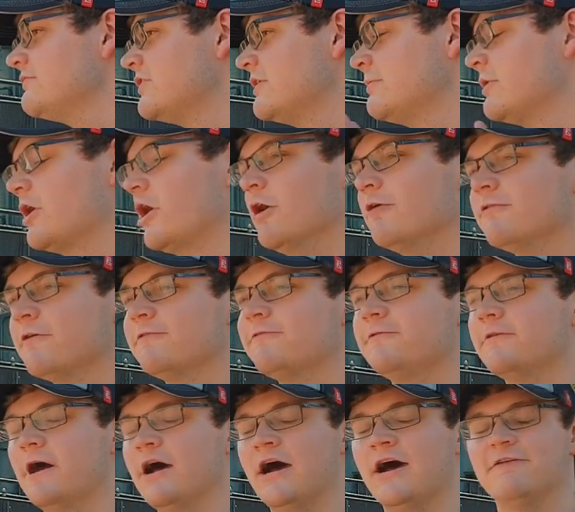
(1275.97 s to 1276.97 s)
them are over
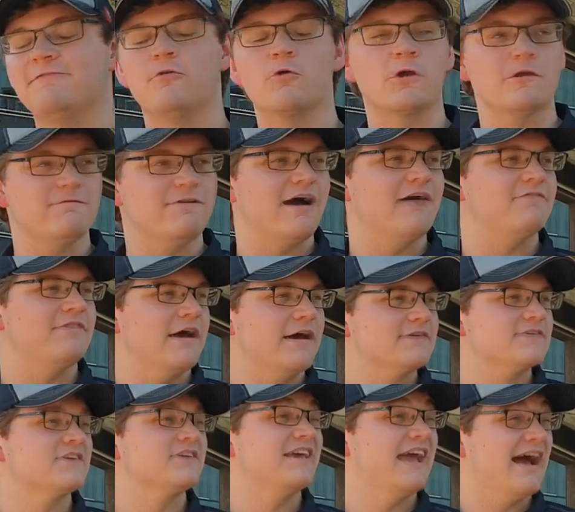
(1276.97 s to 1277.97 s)

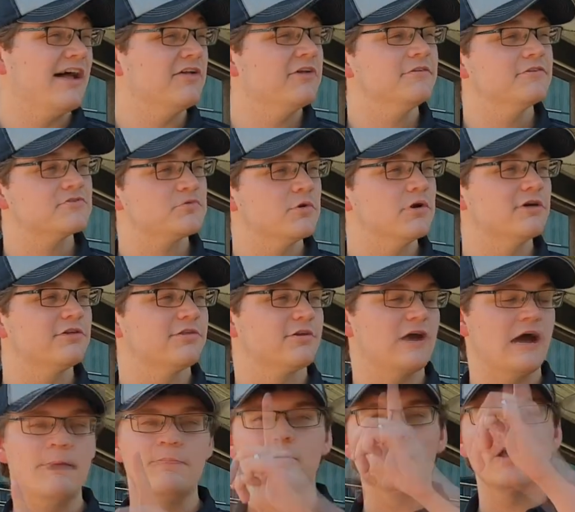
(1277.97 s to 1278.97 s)
45,000 gallons worth. A couple